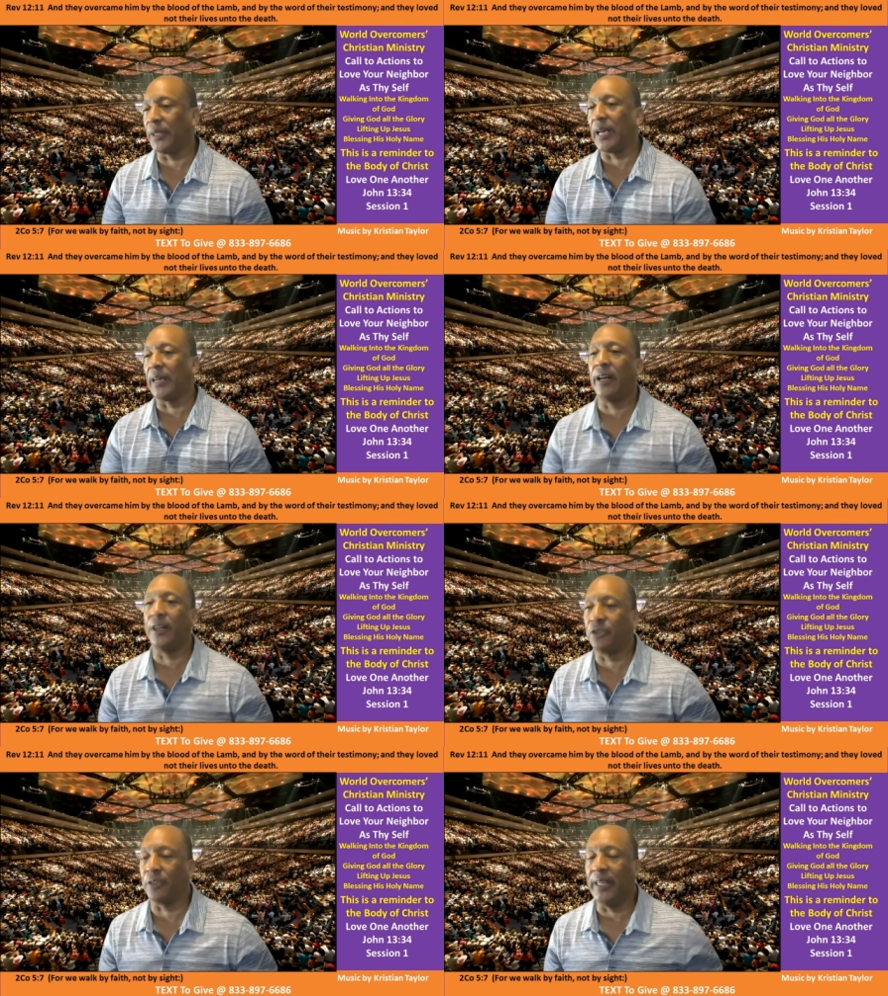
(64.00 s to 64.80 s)
within our
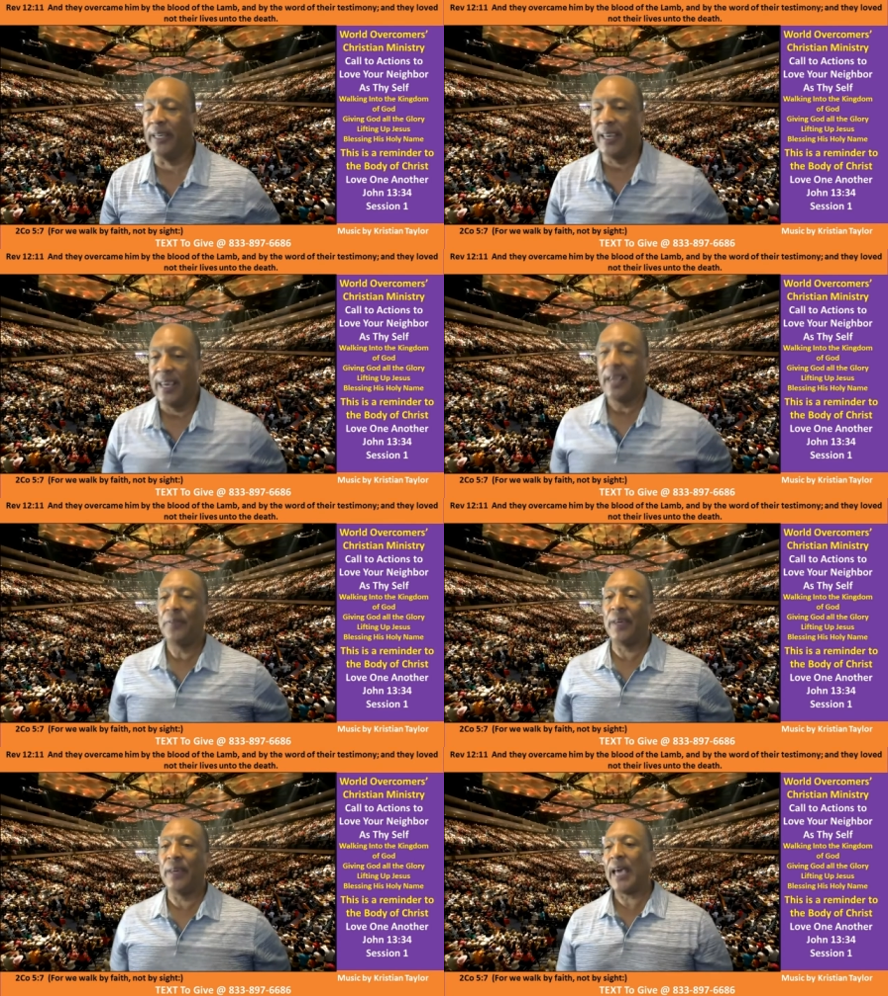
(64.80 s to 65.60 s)
country,
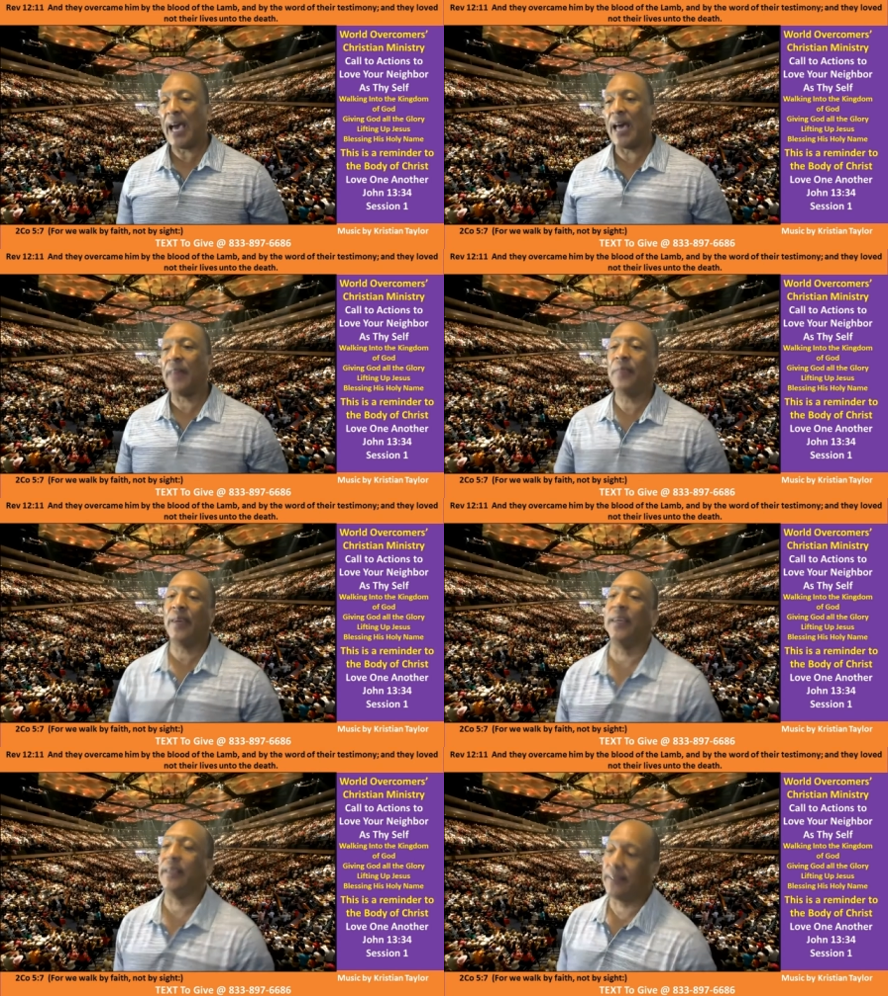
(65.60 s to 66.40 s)
that I
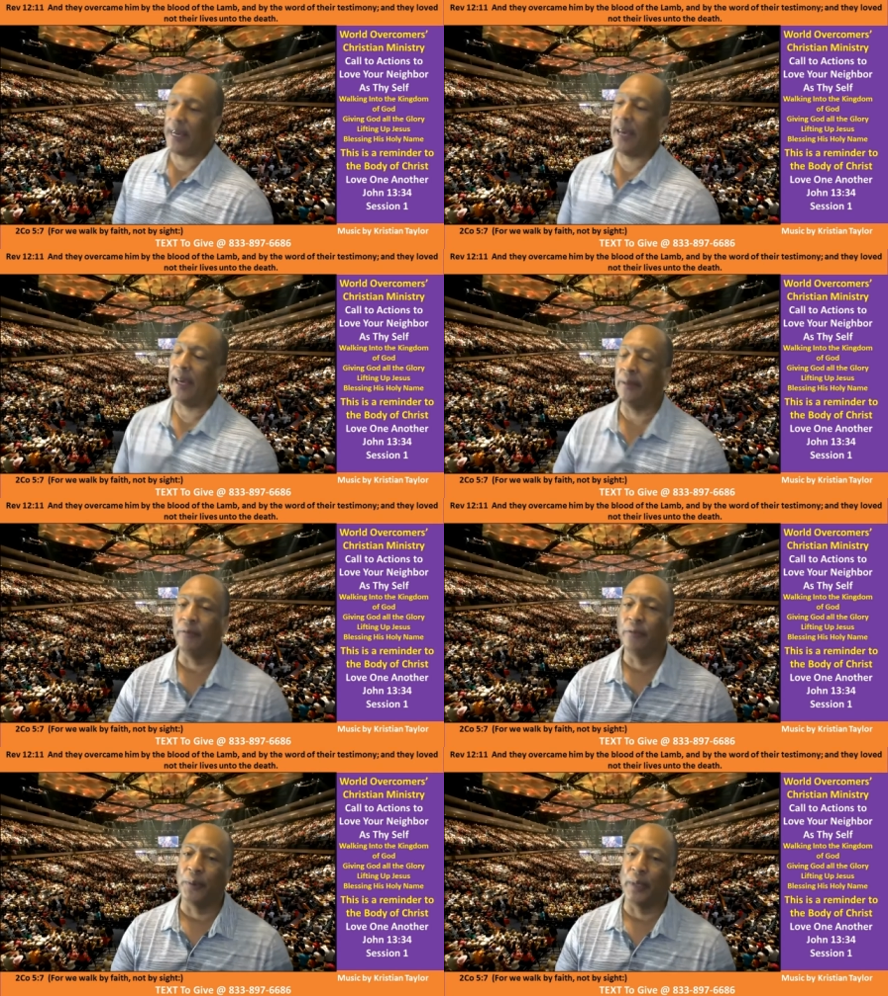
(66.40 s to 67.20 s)
think it's time
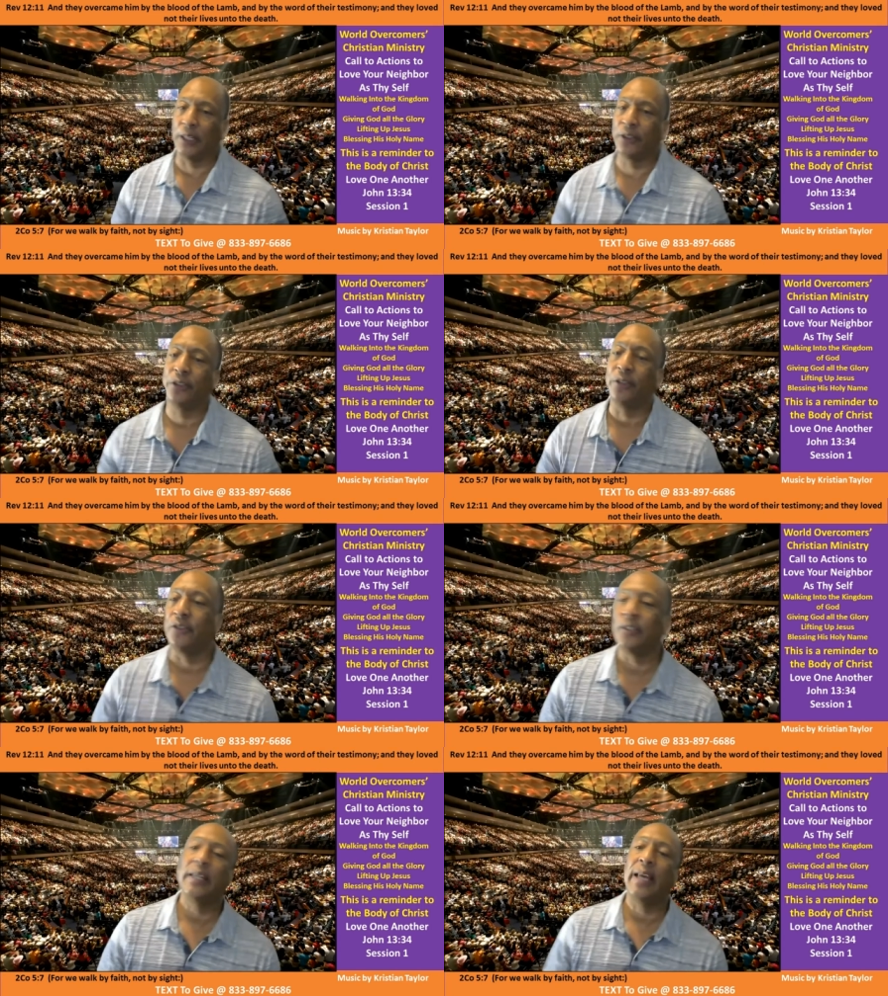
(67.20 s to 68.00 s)
for us to
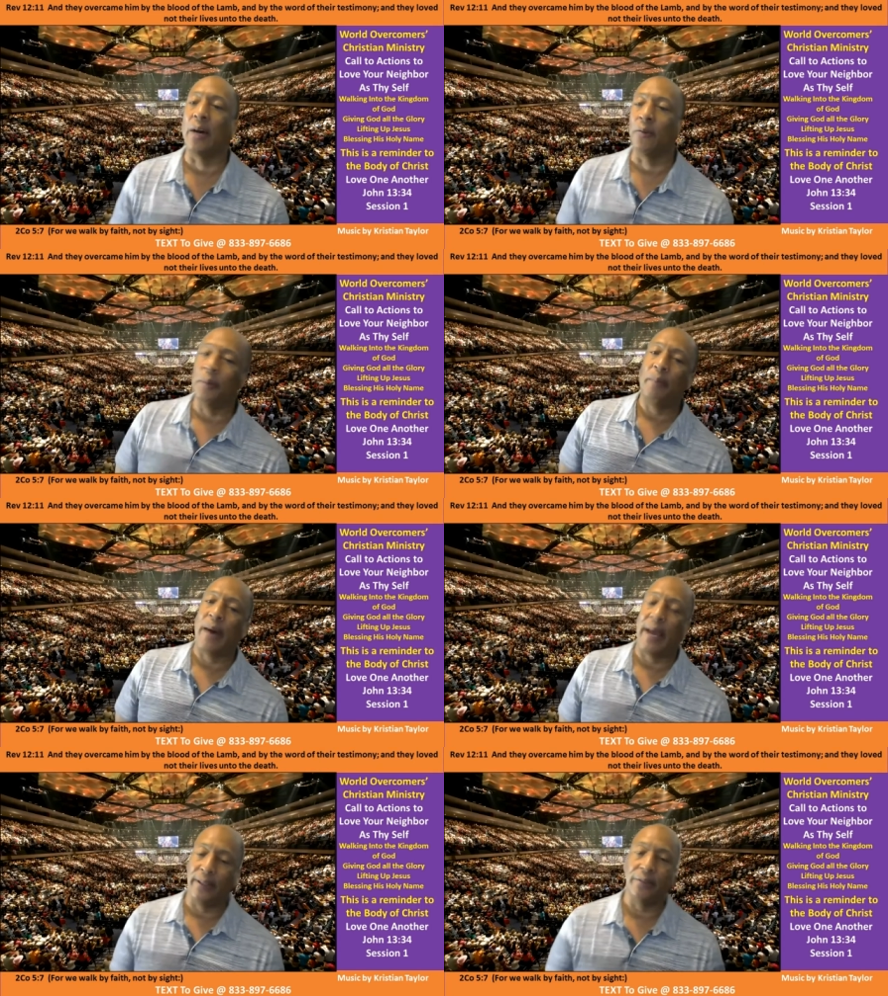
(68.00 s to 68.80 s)
send out
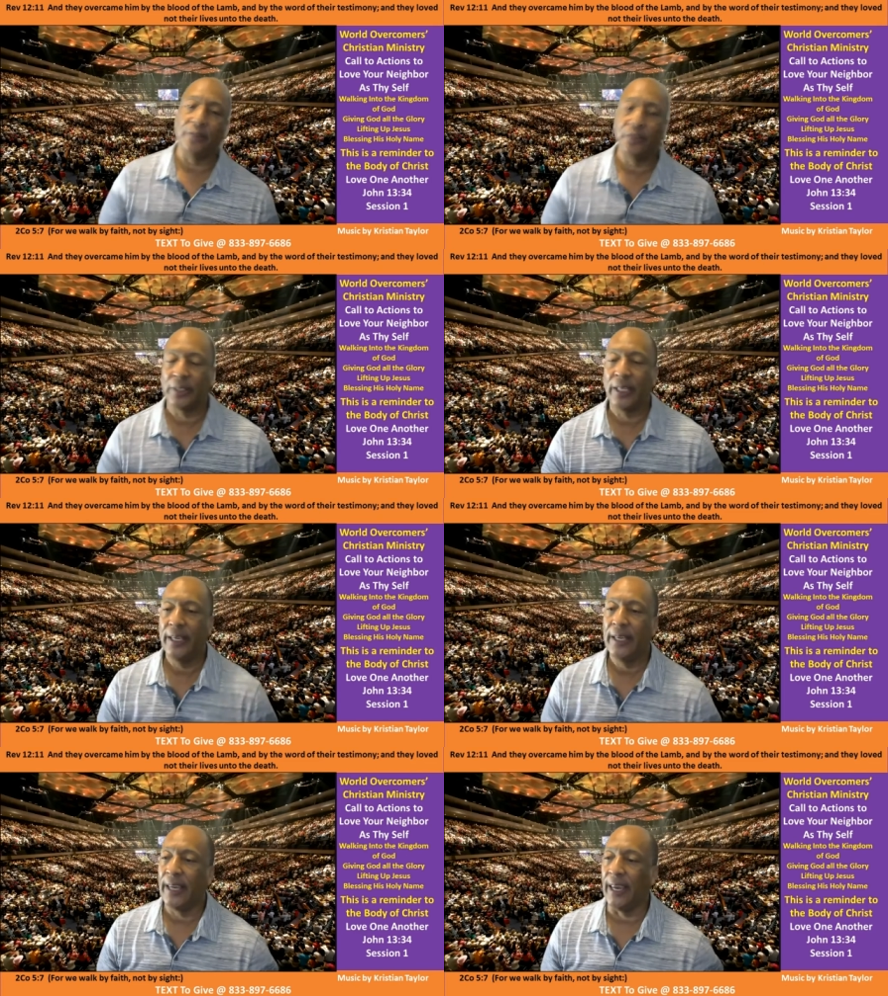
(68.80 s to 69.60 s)
reminders
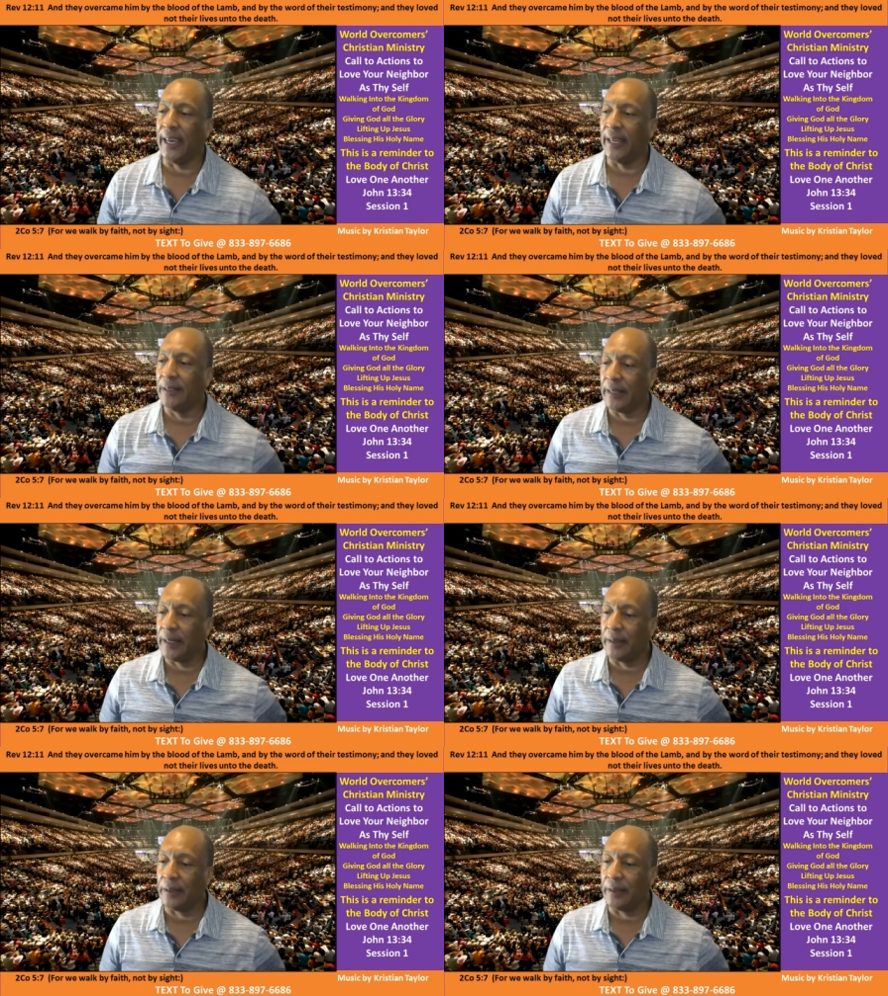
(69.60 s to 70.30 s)
and